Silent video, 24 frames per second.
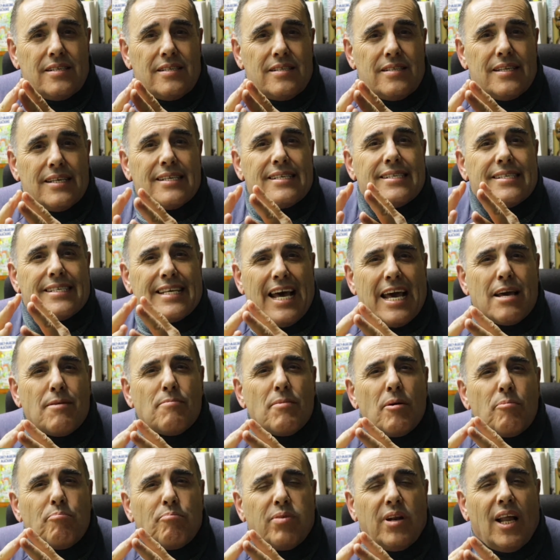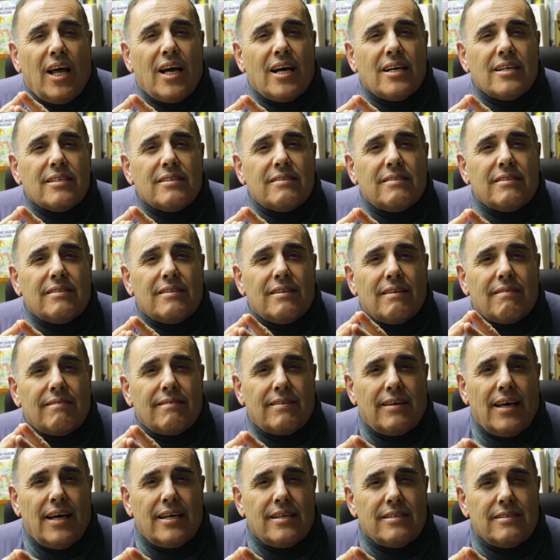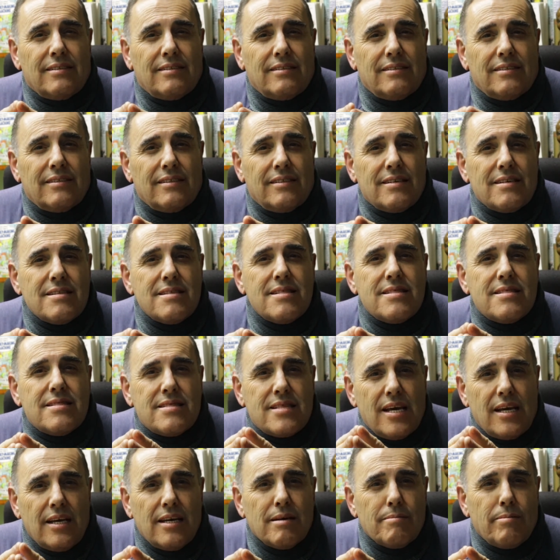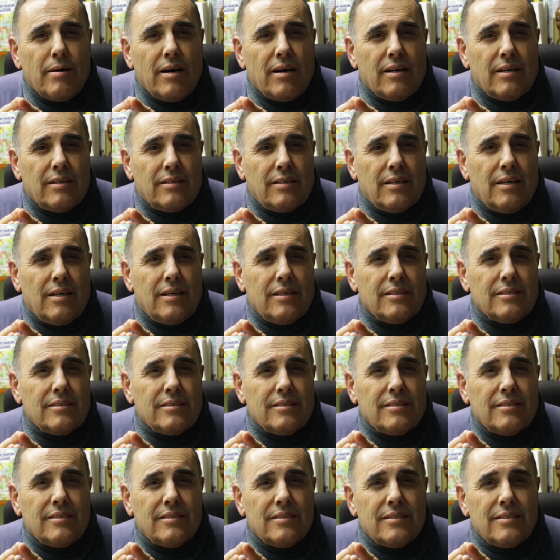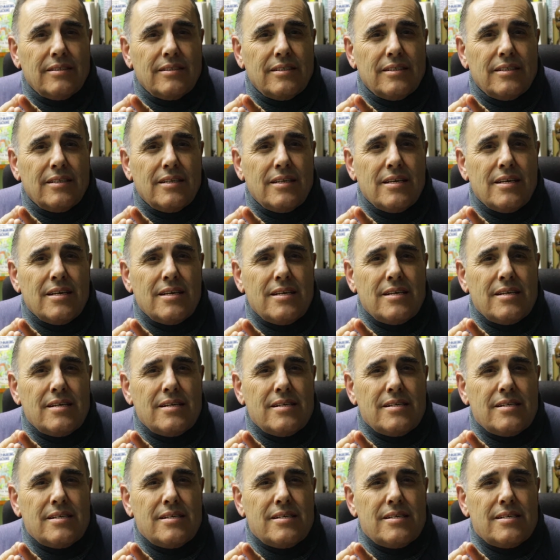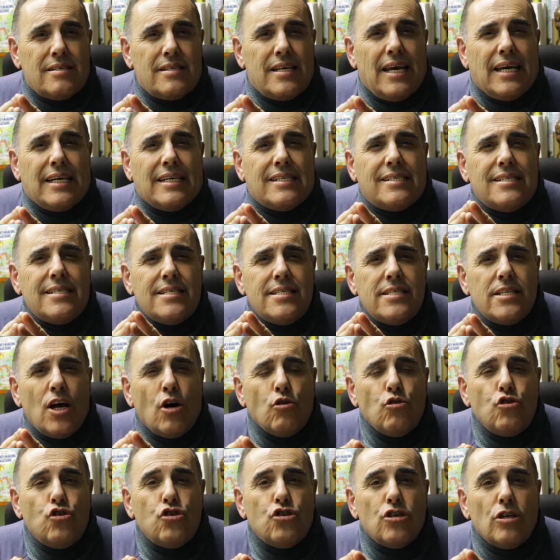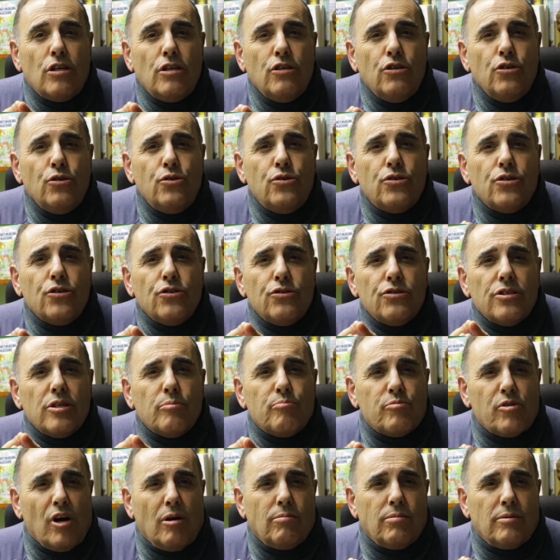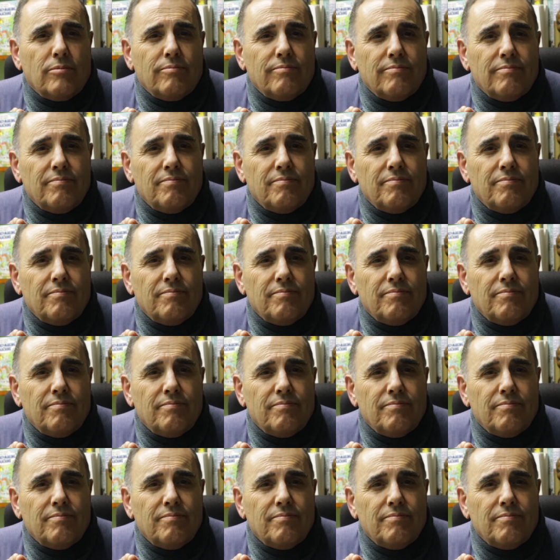The same applies in this case. Think about it, guys. There is no solution to the problem.